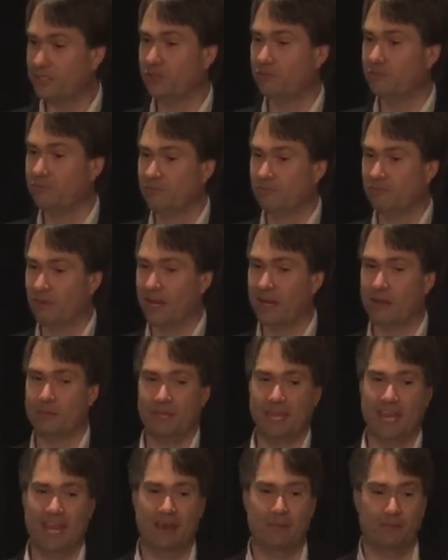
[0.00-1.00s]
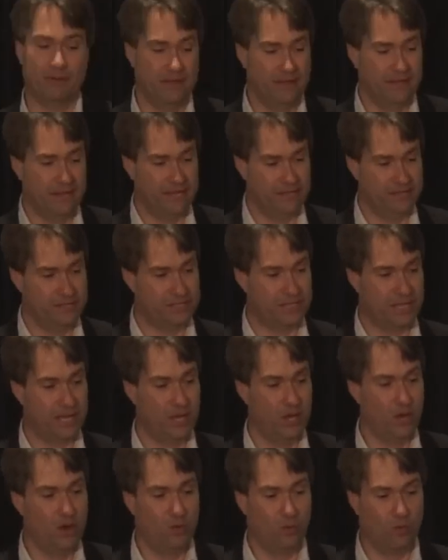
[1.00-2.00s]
you run up the app, and you say,